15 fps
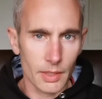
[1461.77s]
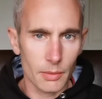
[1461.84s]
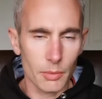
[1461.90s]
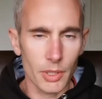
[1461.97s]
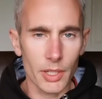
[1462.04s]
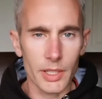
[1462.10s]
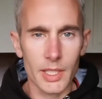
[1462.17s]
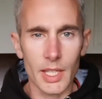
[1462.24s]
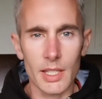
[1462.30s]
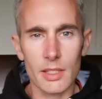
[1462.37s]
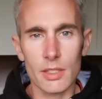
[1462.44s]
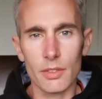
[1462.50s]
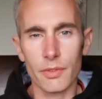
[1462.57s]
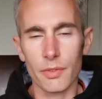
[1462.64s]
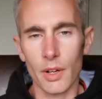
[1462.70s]
And when I
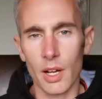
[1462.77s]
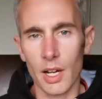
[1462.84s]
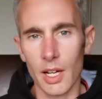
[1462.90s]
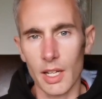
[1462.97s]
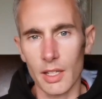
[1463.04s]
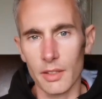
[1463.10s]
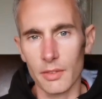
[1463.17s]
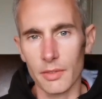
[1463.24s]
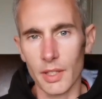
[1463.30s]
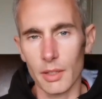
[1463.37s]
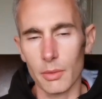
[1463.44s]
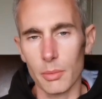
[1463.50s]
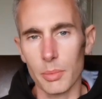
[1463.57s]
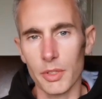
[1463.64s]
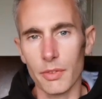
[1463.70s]
get to 5,
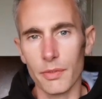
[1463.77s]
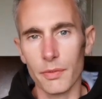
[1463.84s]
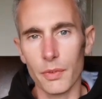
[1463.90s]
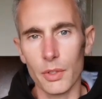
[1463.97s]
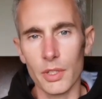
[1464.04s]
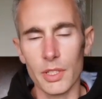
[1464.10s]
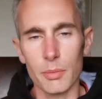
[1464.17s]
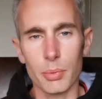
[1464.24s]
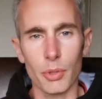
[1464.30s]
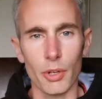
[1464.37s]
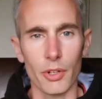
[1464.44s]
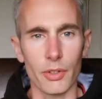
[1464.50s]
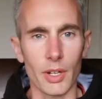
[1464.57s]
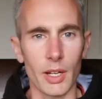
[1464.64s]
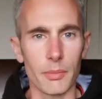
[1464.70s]
that will be fully
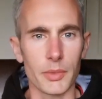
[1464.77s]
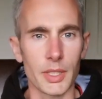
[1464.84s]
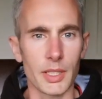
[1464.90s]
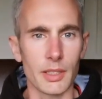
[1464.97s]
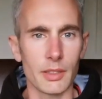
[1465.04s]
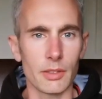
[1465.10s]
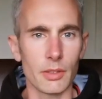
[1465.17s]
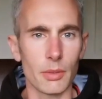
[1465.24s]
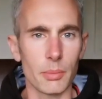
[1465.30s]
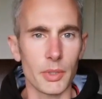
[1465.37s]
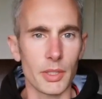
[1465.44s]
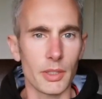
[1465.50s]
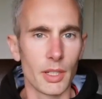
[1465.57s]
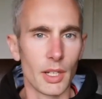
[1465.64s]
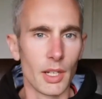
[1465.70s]
programmed in. You'll
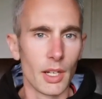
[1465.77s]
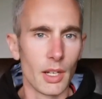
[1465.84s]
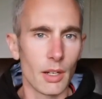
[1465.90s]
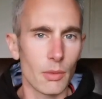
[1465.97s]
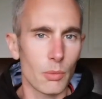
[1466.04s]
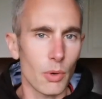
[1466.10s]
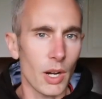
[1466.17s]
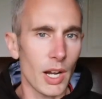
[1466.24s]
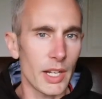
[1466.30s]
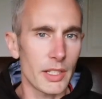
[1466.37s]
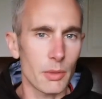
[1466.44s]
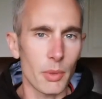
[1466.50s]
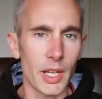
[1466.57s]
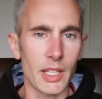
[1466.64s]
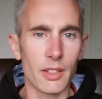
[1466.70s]
be
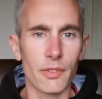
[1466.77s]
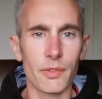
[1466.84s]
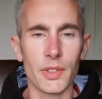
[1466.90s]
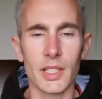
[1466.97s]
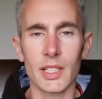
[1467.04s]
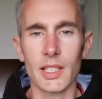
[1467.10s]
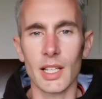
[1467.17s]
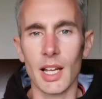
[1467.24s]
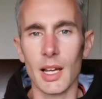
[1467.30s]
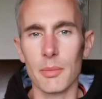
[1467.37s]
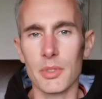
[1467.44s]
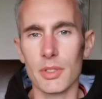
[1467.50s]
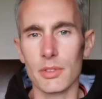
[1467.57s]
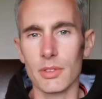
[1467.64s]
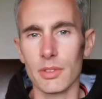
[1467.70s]
wide awake, feeling
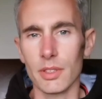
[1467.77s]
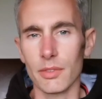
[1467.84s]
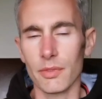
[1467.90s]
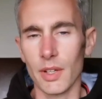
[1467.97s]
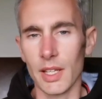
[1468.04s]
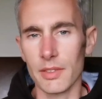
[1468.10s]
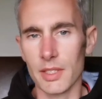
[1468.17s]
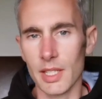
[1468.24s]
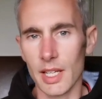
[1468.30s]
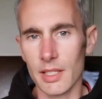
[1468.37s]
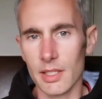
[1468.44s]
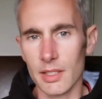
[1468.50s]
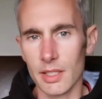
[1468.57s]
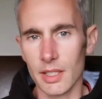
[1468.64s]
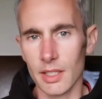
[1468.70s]
absolutely
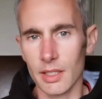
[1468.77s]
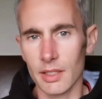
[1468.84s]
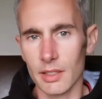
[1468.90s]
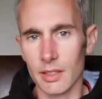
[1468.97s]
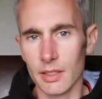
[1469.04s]
fantastic.